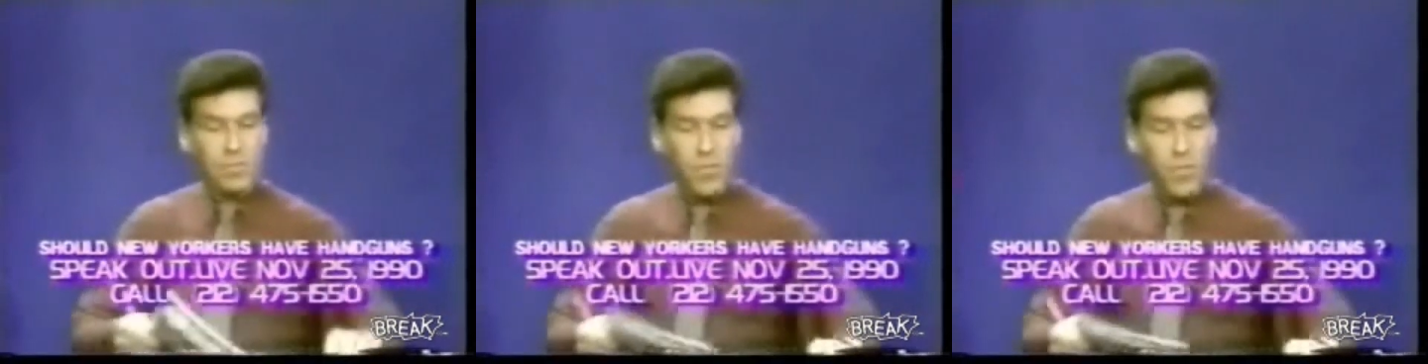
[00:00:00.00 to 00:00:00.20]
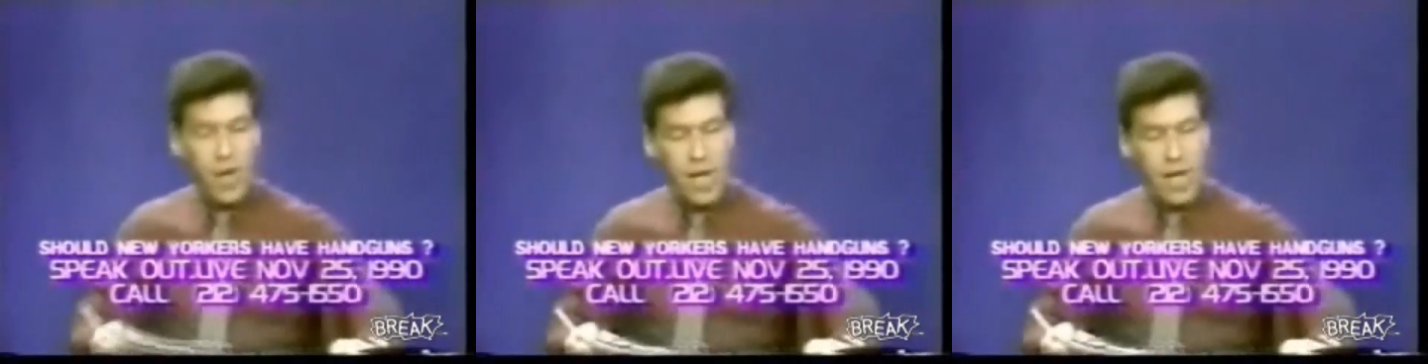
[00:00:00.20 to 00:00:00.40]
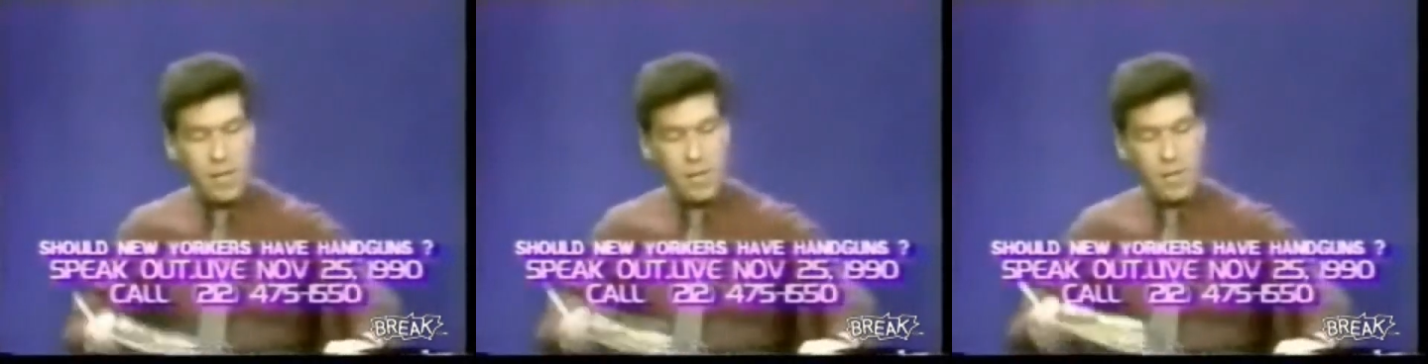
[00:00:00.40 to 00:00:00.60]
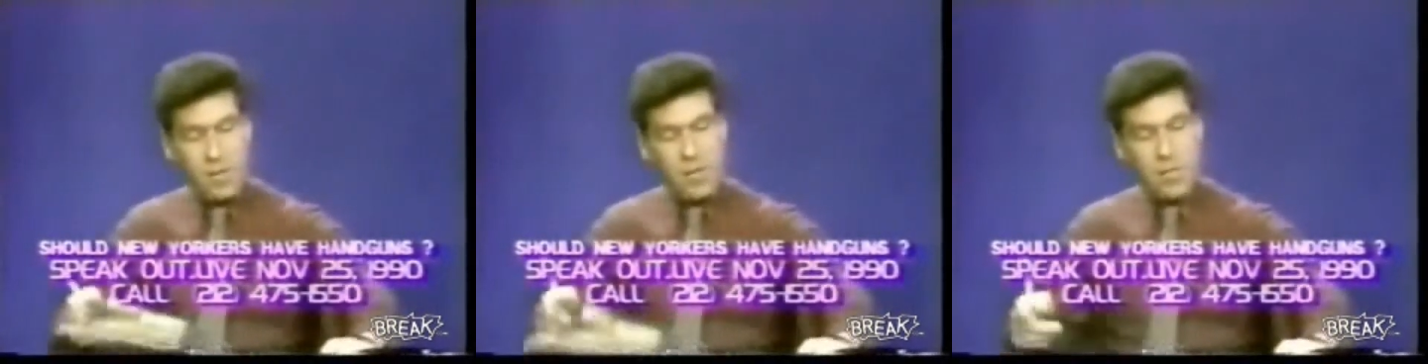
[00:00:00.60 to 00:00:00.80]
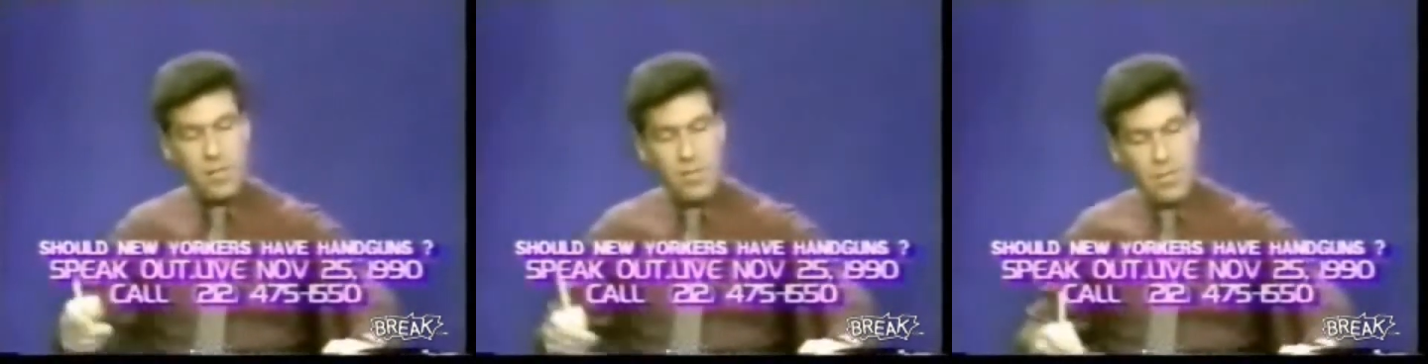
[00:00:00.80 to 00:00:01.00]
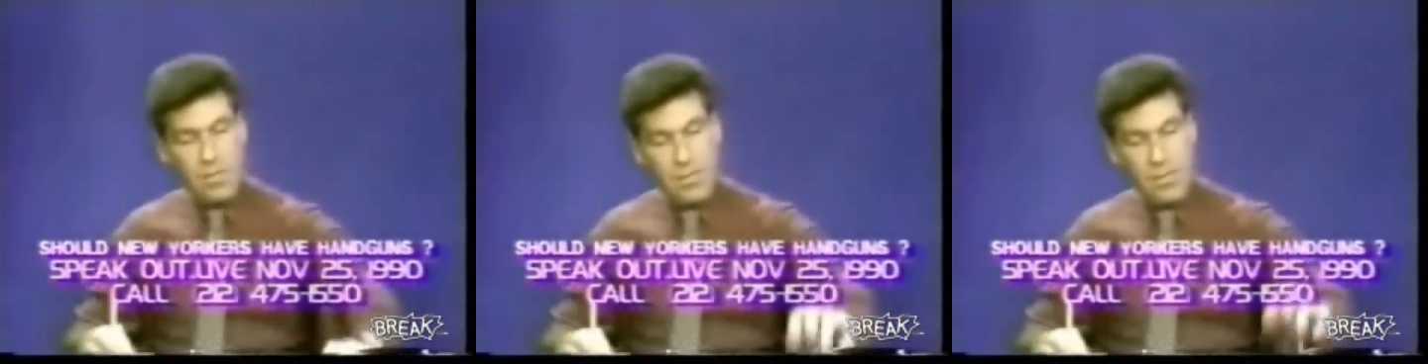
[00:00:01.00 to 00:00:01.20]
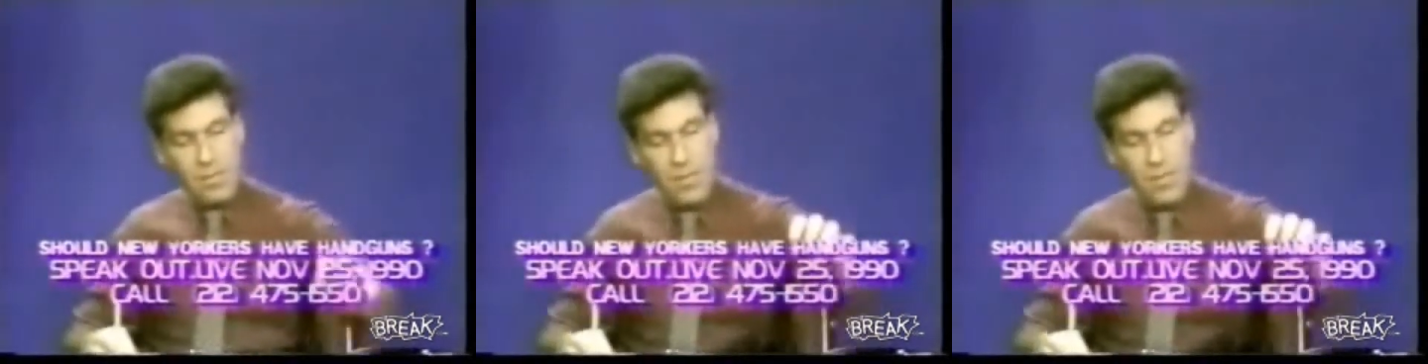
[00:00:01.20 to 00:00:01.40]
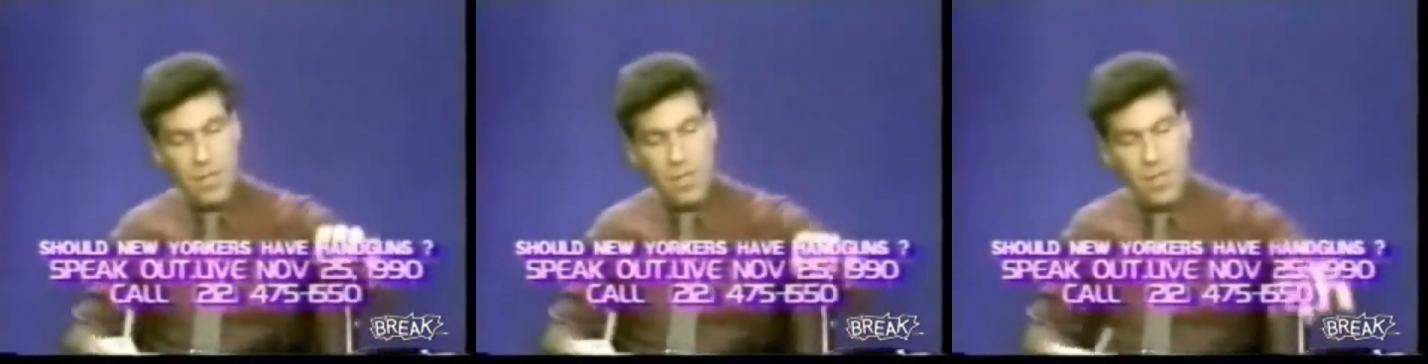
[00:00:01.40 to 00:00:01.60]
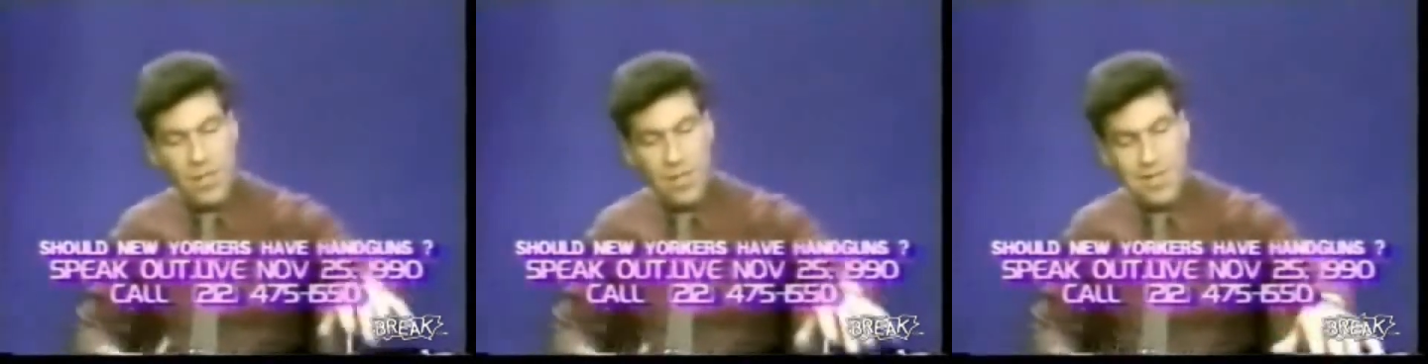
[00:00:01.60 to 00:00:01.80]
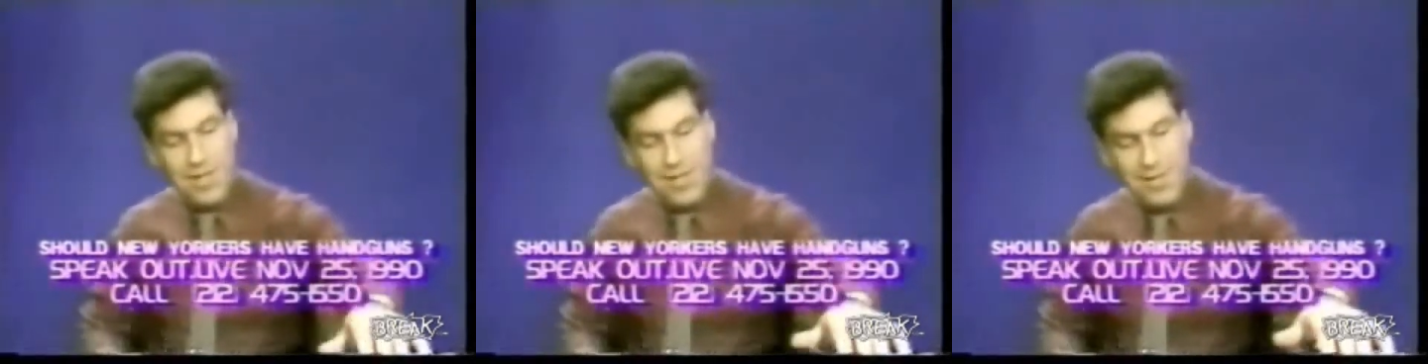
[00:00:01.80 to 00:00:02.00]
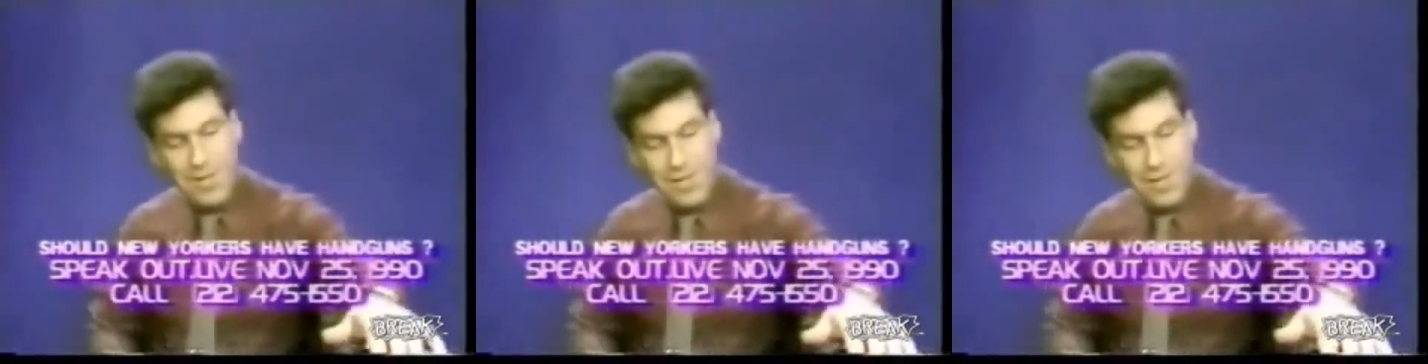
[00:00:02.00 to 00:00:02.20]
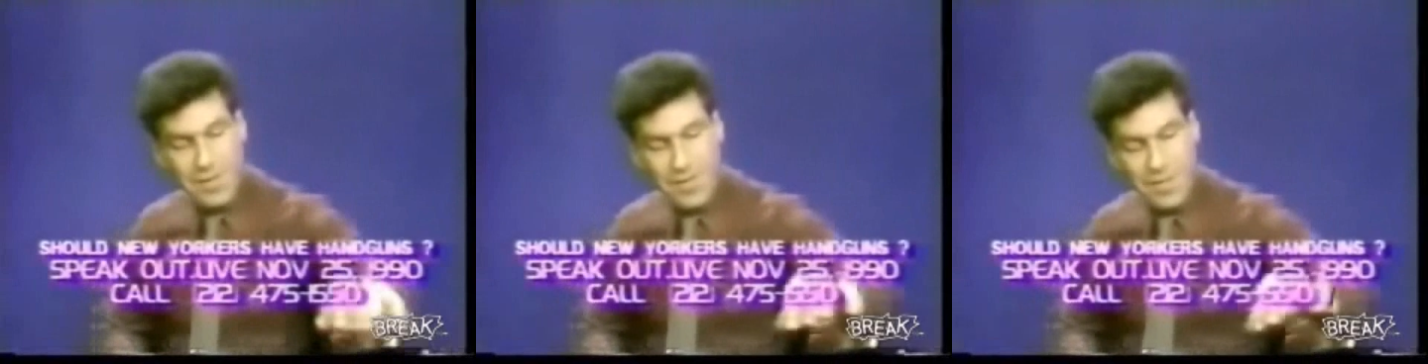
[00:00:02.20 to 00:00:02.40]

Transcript: Right. Back. Fuck you.